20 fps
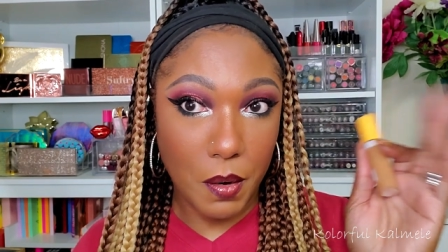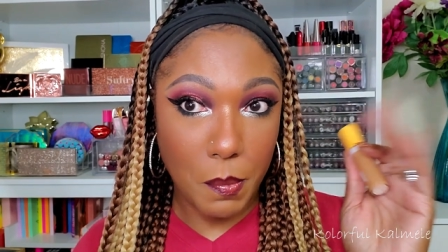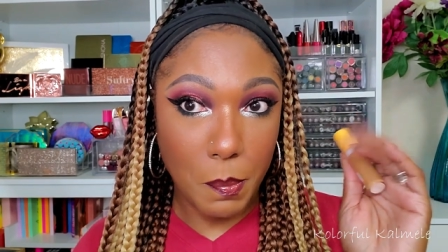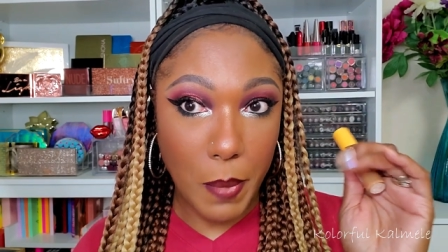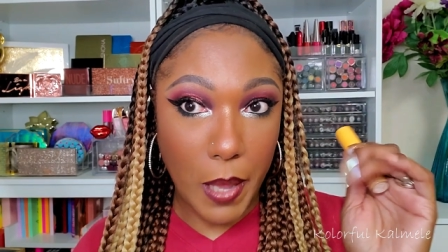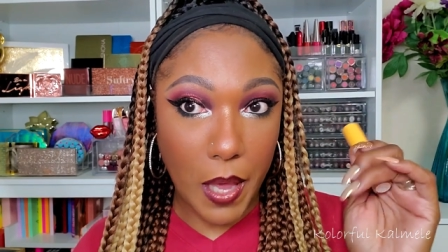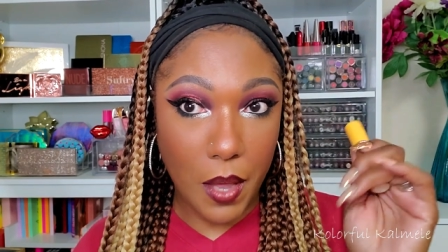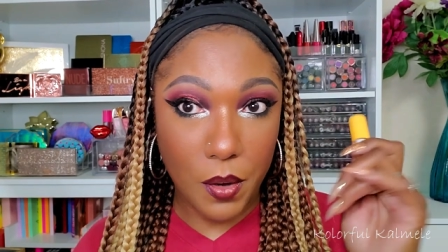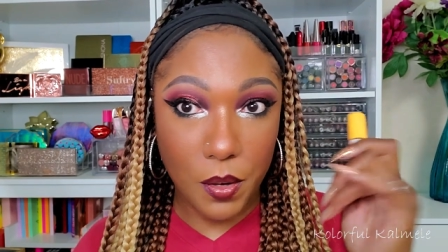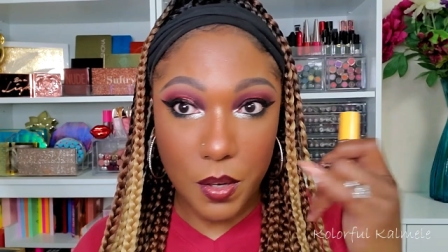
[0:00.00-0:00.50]

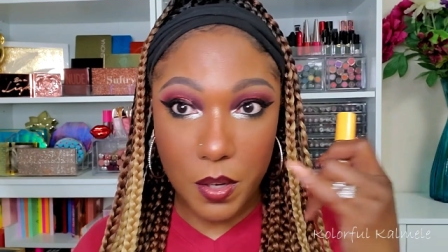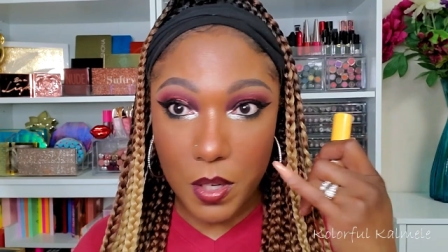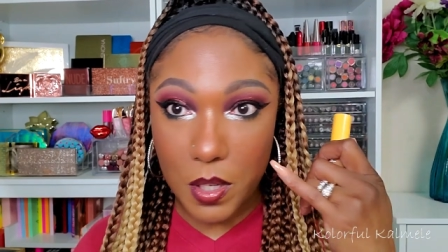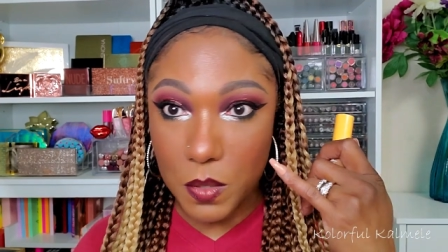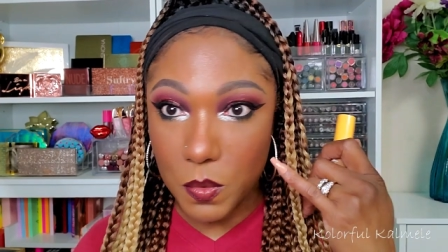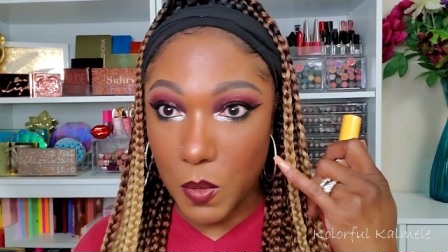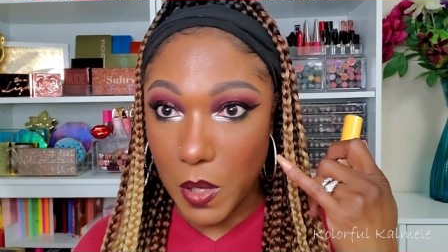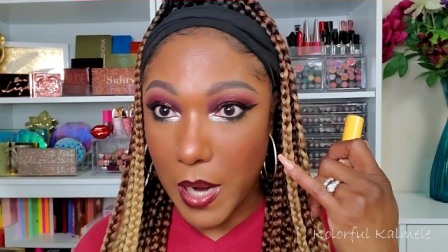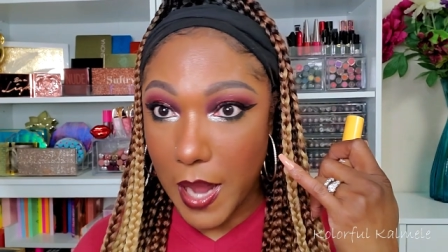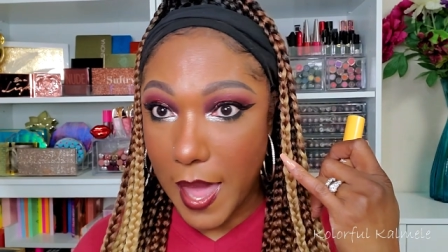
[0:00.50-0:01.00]
powder
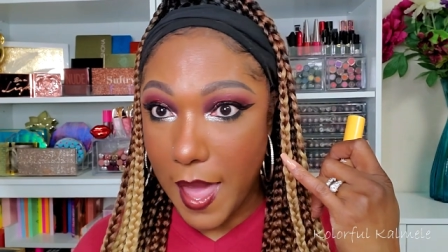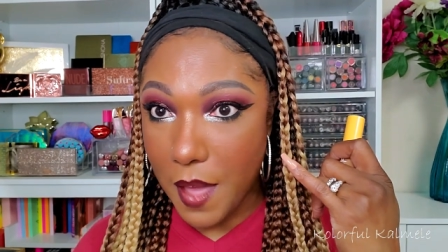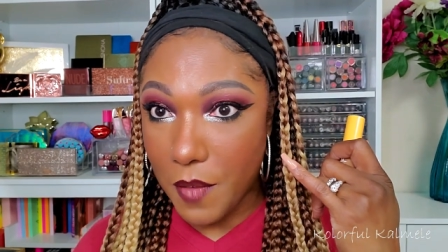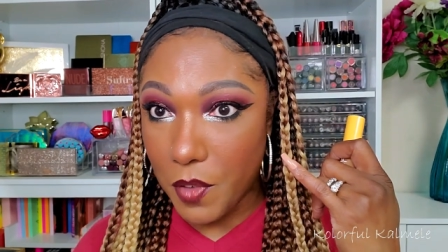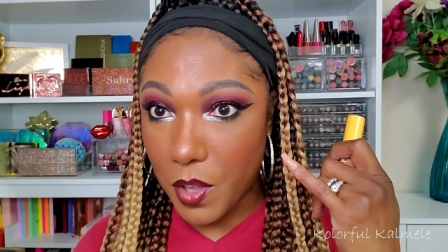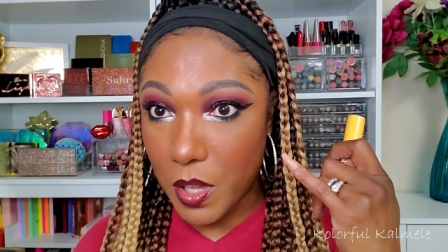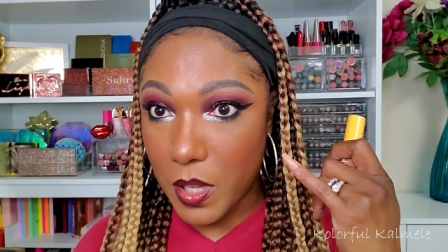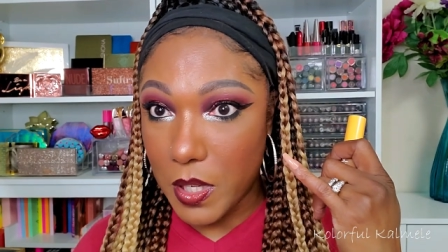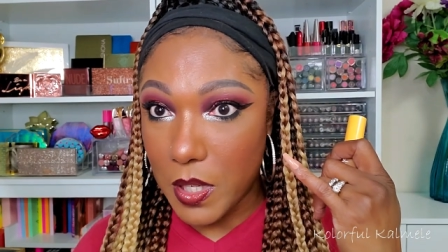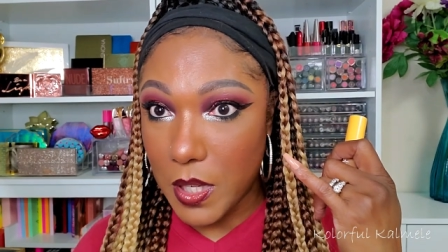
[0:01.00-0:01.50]
is what I have
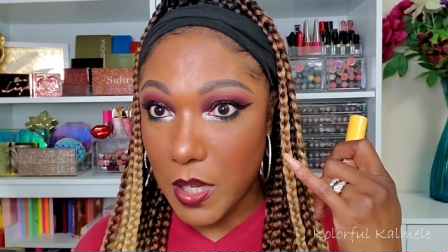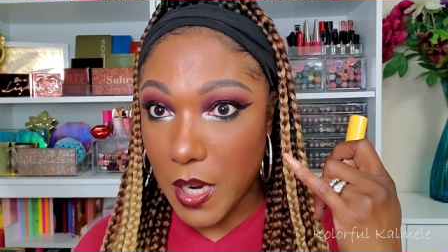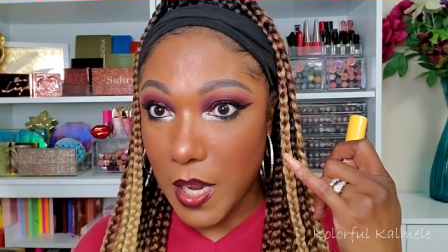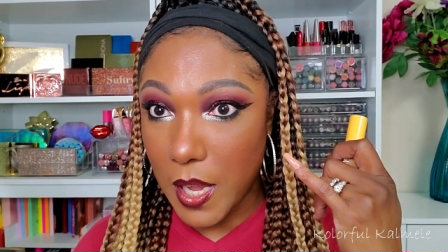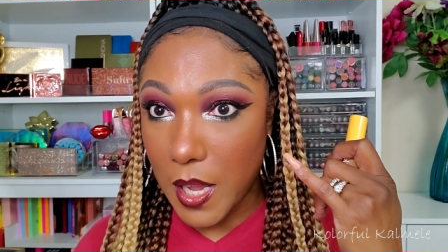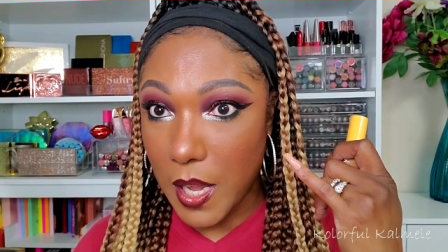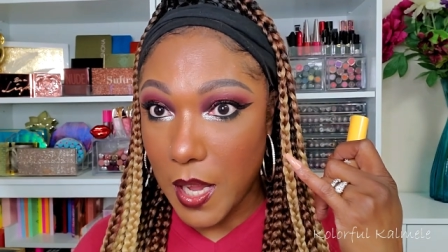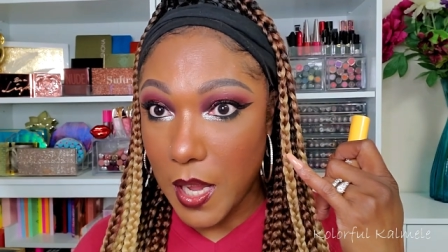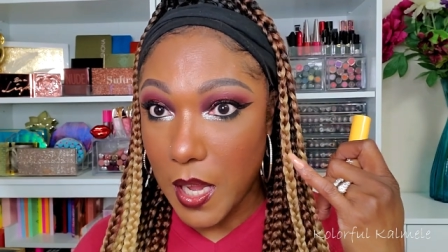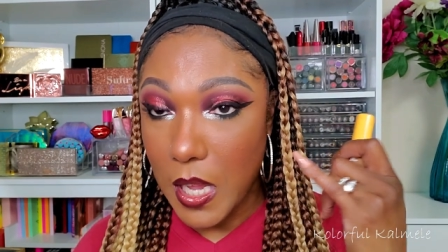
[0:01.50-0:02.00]
on
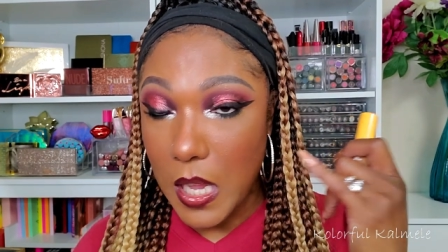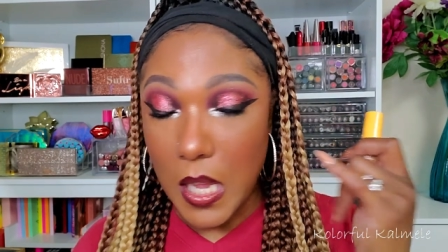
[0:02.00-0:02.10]
today.